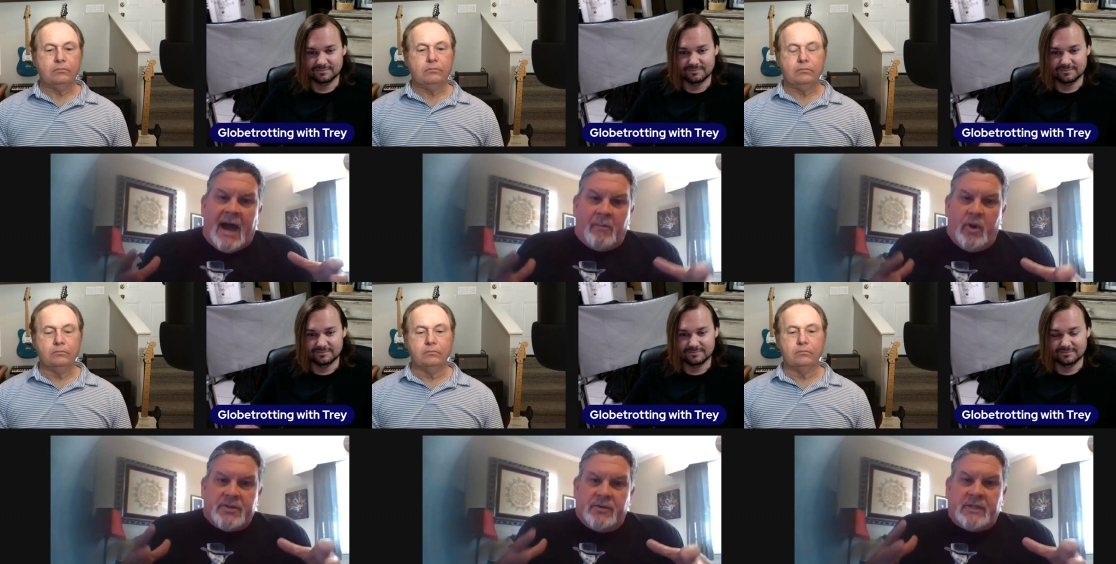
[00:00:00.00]

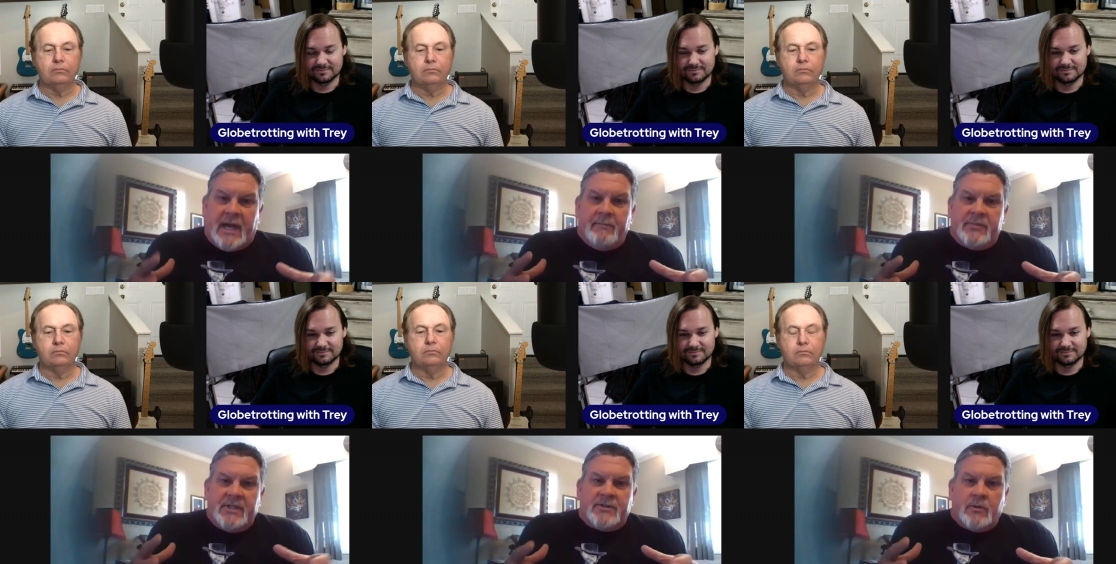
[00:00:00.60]
Speaker 1: high-pressure
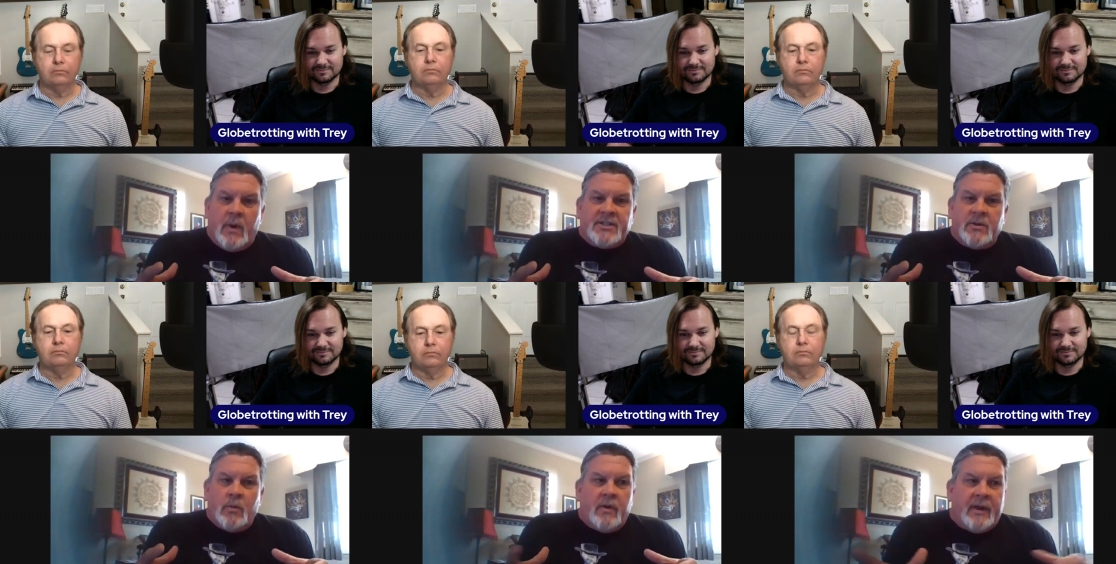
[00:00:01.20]
type
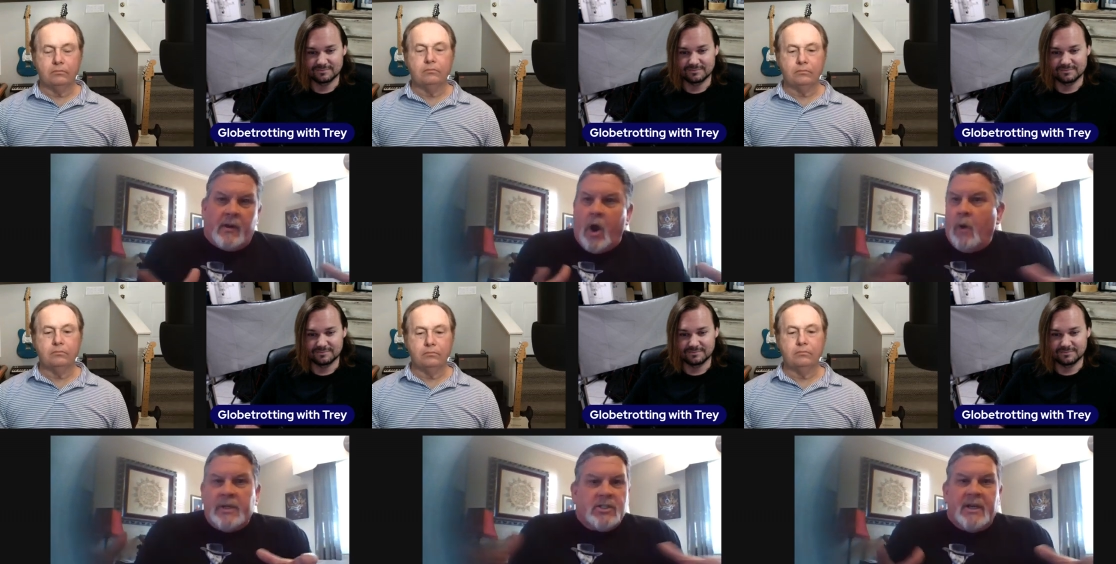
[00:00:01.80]
situation where they're
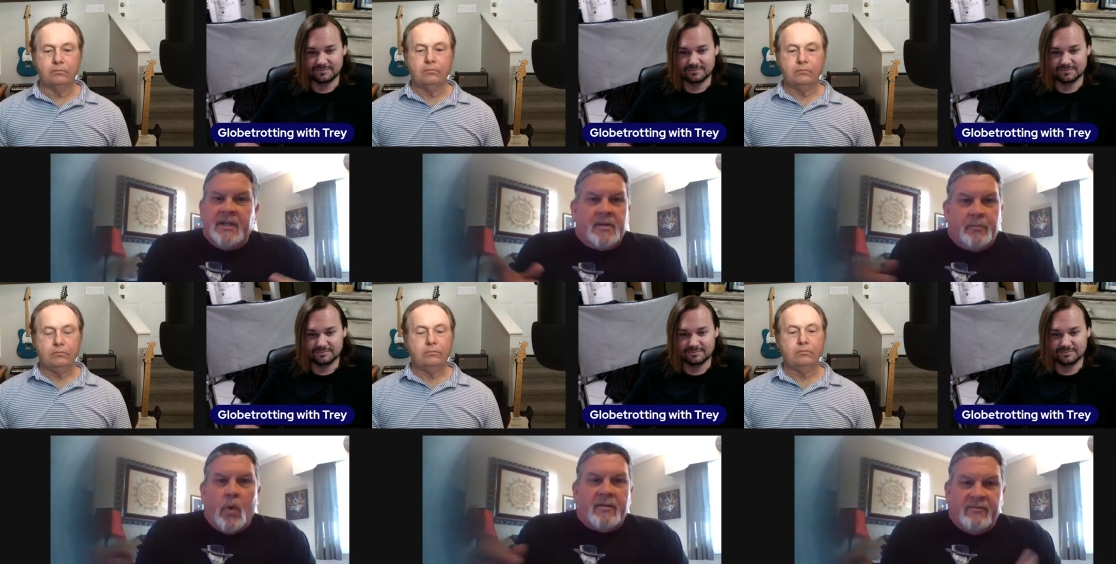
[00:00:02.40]
always looking
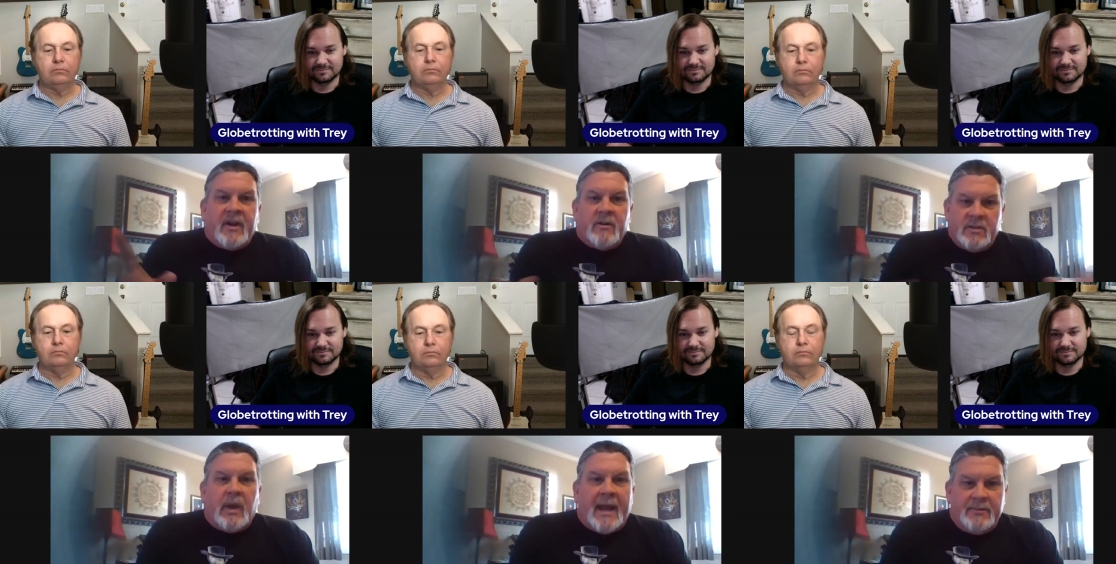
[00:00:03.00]
to point fingers
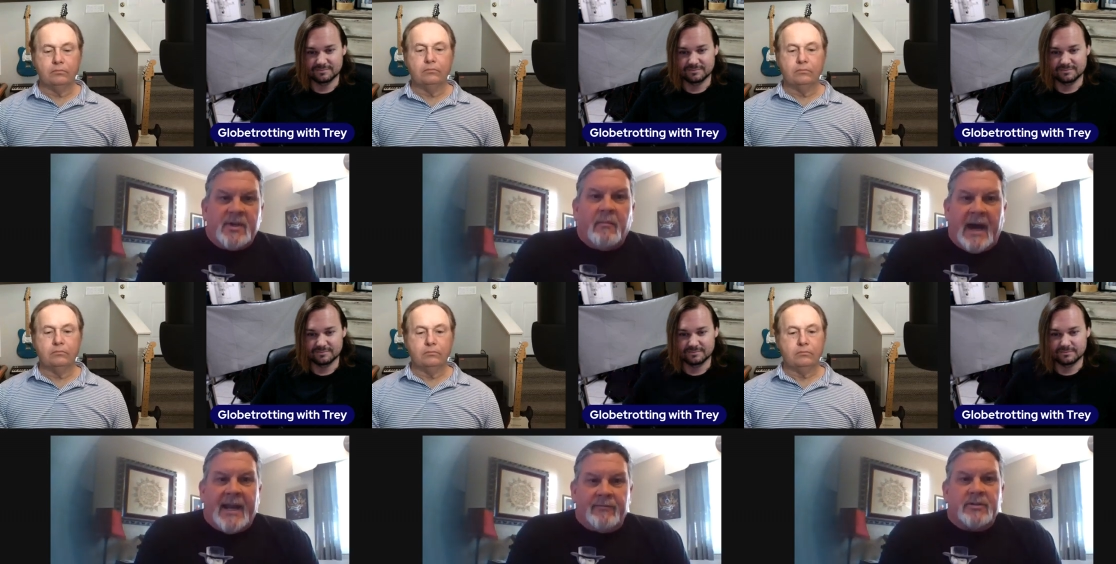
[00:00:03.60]
and blame
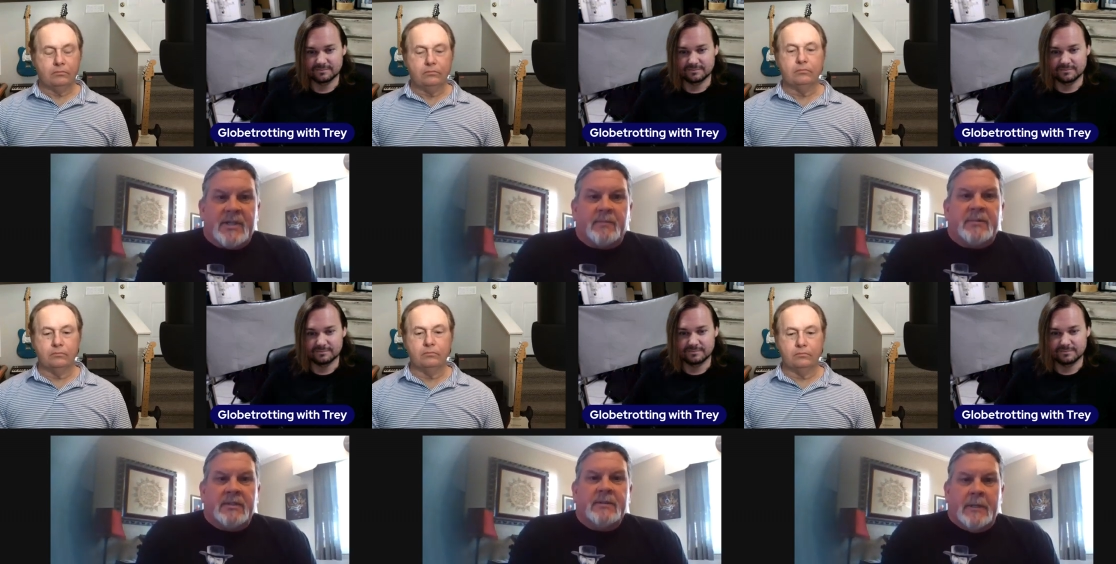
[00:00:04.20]
somebody for
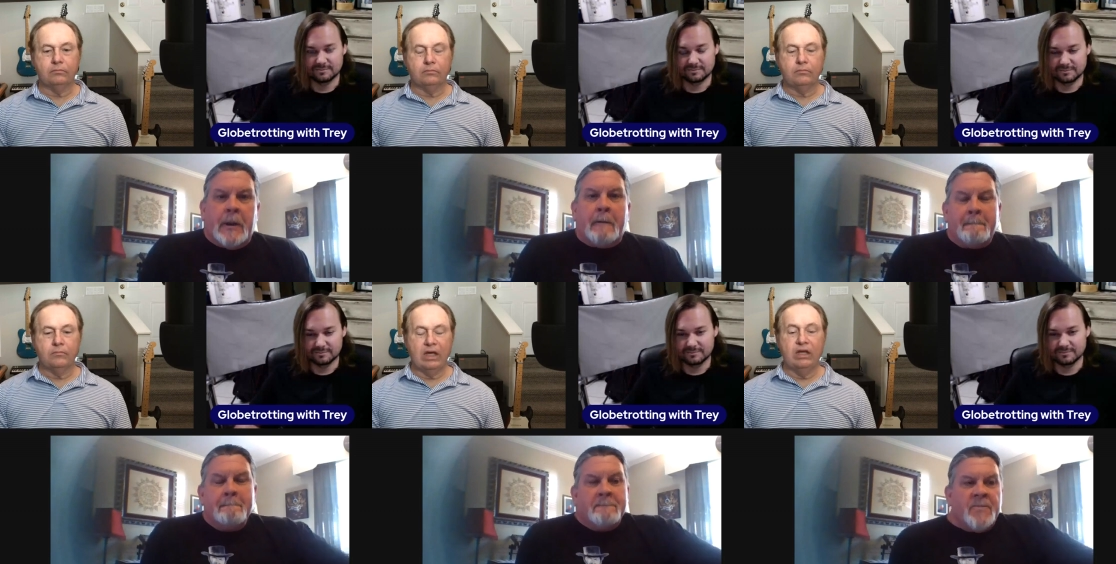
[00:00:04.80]
Speaker 2: something. Mm-hmm. You know,
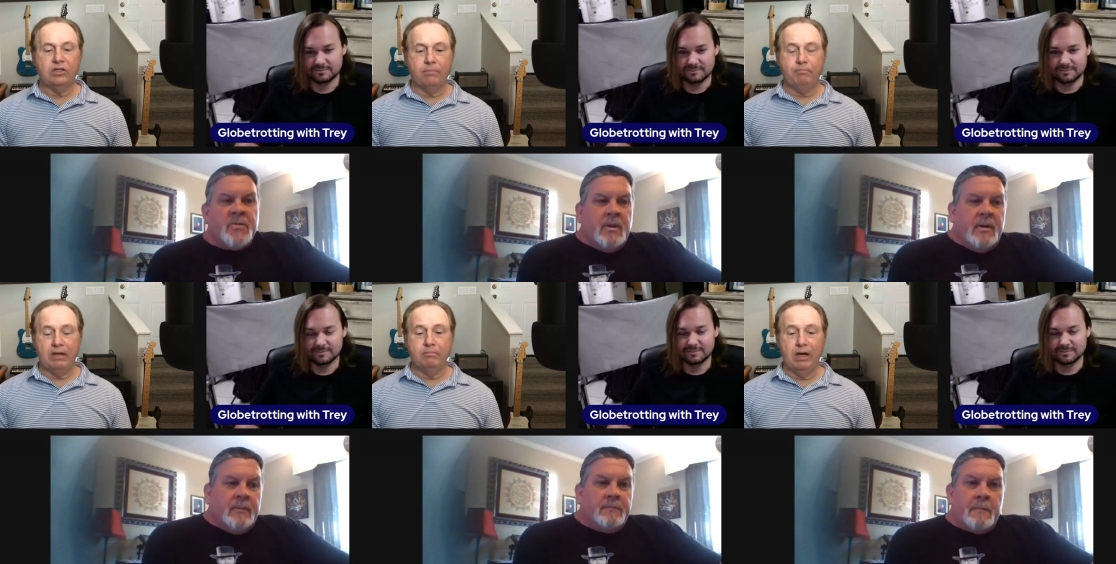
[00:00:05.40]
and it's a
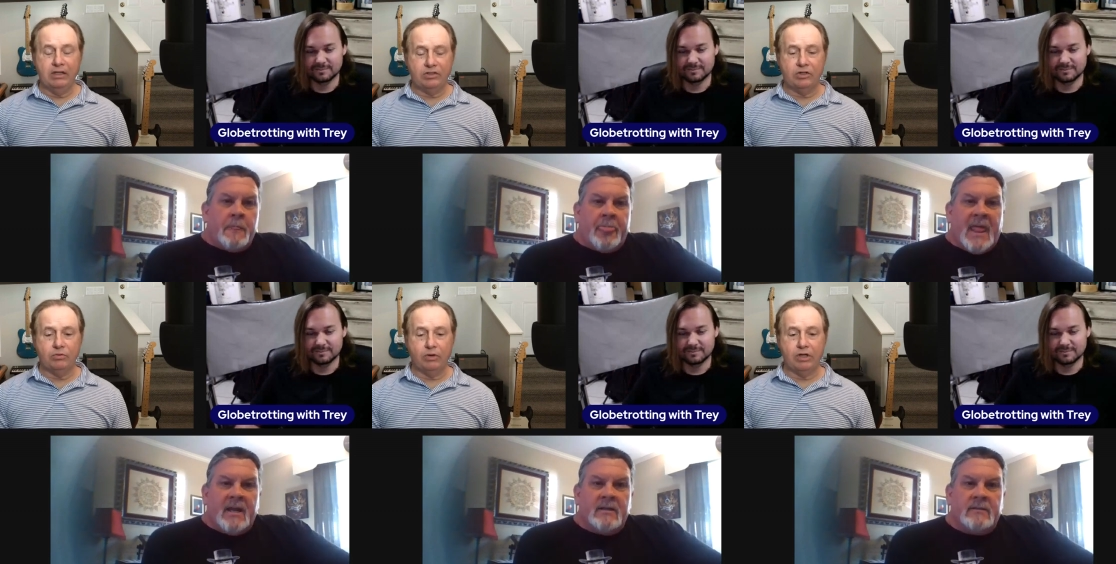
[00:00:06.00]
big money
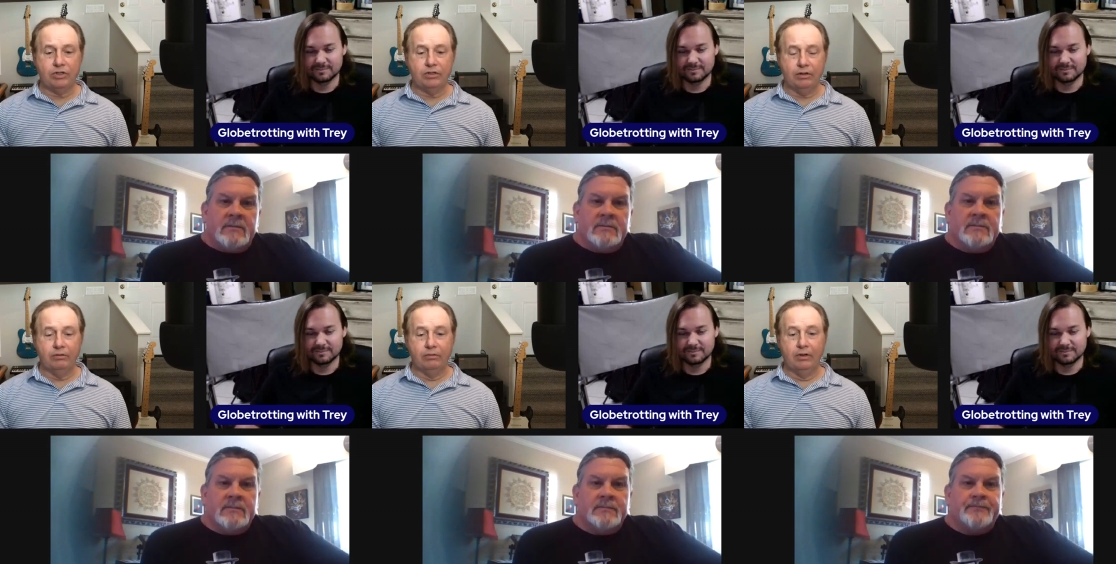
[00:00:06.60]
situation
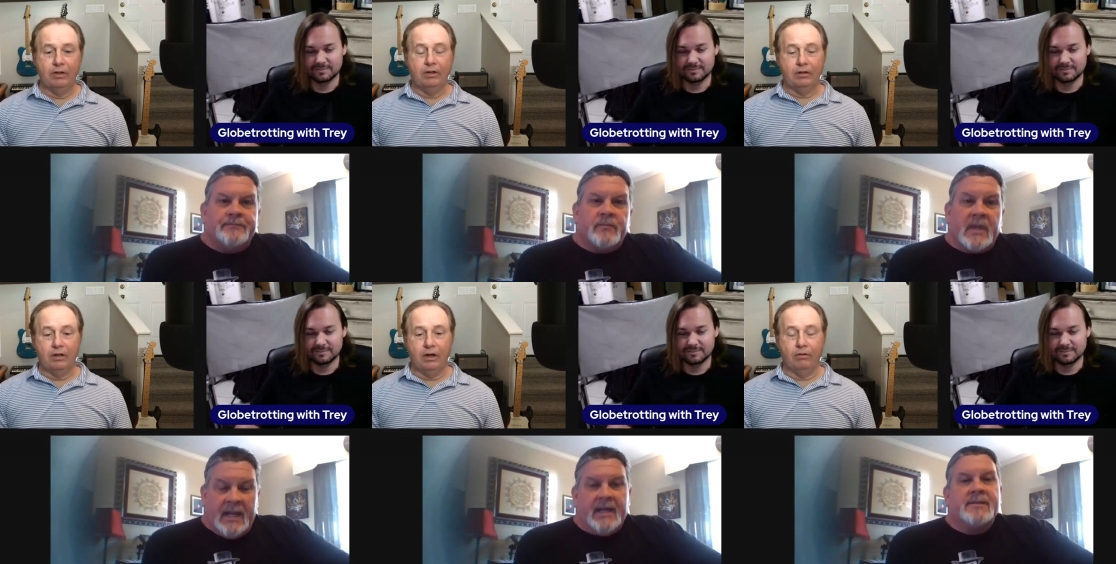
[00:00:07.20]
too.
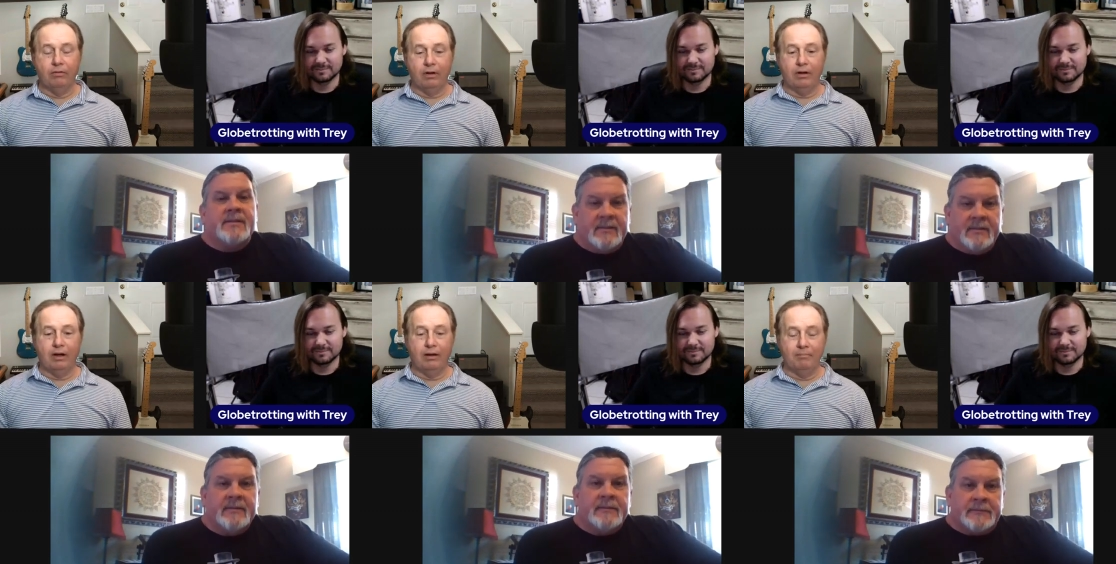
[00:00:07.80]
You yes. know, a,